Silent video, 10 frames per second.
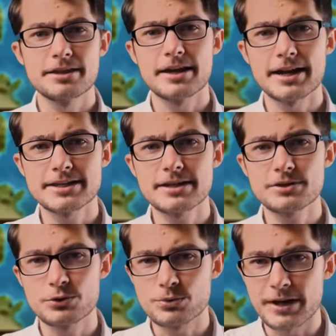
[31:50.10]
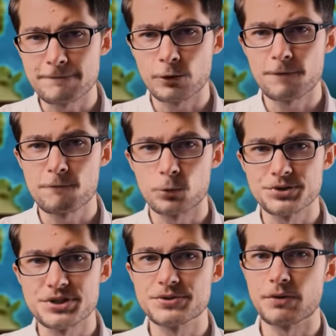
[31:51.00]
The idea to divert
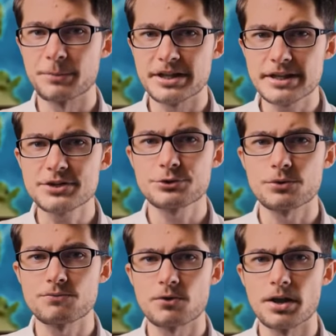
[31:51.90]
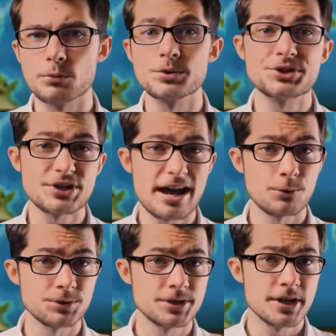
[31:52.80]
forces from the Eastern Front was
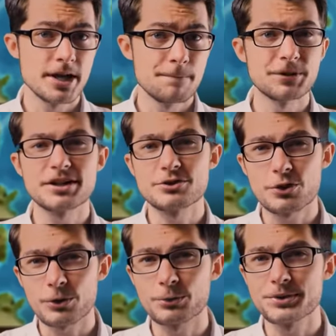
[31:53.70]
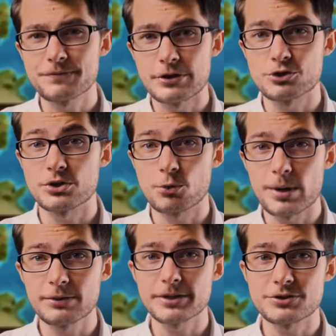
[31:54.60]
sound, but internal division
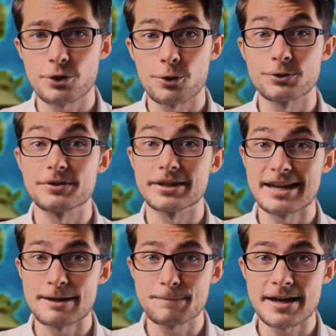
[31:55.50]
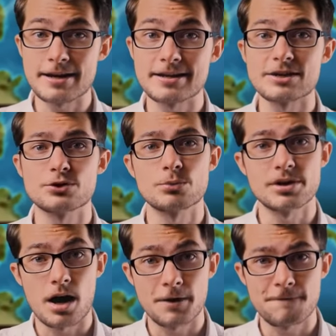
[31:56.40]
quickly turned the campaign into an
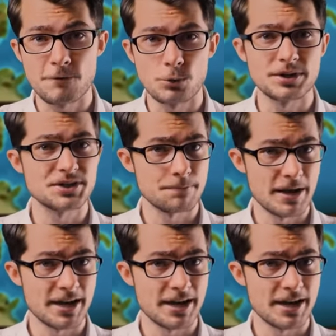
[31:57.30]
unfocused